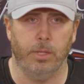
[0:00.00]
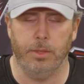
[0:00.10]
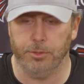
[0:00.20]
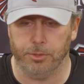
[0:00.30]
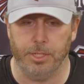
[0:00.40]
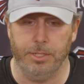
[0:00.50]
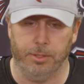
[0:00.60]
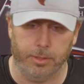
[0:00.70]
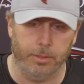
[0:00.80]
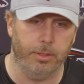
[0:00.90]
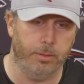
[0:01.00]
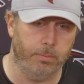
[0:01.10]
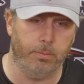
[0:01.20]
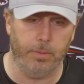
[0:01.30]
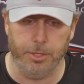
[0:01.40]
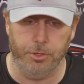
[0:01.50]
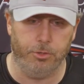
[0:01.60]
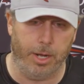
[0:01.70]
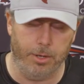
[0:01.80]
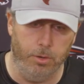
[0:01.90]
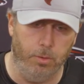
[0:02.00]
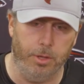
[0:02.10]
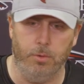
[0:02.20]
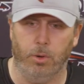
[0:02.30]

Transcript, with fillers: And there's strategic things you try to do, whether you